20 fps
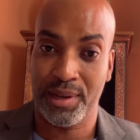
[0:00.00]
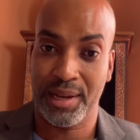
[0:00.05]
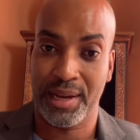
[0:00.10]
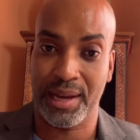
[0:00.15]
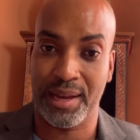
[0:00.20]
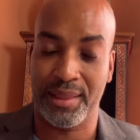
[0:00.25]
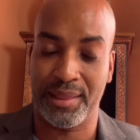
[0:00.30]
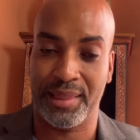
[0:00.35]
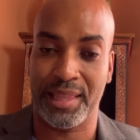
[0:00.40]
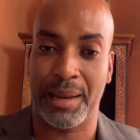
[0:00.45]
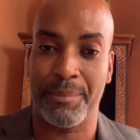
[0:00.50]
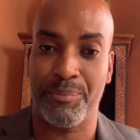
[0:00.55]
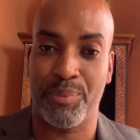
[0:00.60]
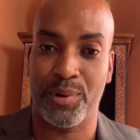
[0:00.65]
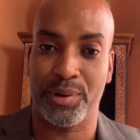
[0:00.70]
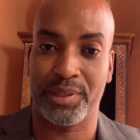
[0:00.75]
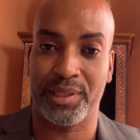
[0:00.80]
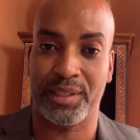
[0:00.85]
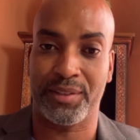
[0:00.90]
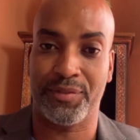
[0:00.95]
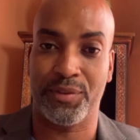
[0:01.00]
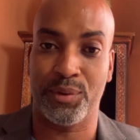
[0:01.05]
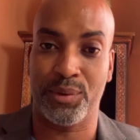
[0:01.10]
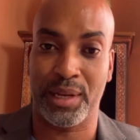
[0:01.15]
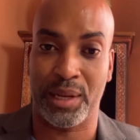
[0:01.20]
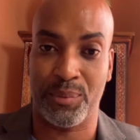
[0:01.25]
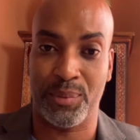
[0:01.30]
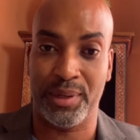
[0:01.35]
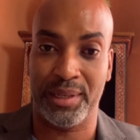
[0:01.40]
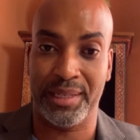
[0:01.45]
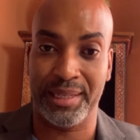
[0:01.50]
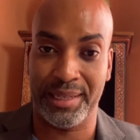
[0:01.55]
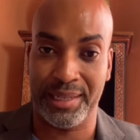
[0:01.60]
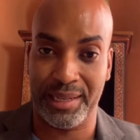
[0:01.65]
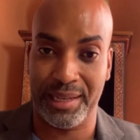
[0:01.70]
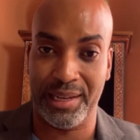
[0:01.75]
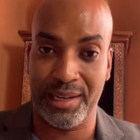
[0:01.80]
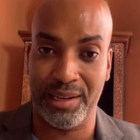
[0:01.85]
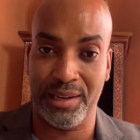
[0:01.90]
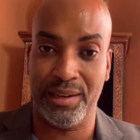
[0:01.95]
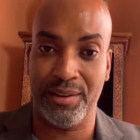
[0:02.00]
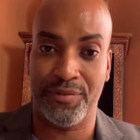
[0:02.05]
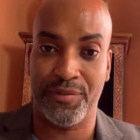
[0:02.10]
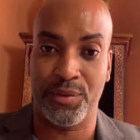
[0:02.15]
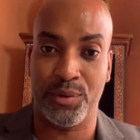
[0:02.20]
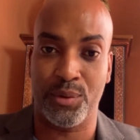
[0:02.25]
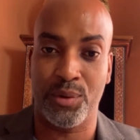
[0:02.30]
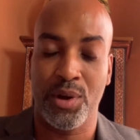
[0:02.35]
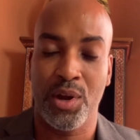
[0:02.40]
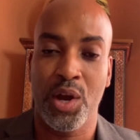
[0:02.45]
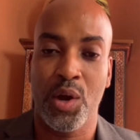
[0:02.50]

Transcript: and that process flow that we did in eFlow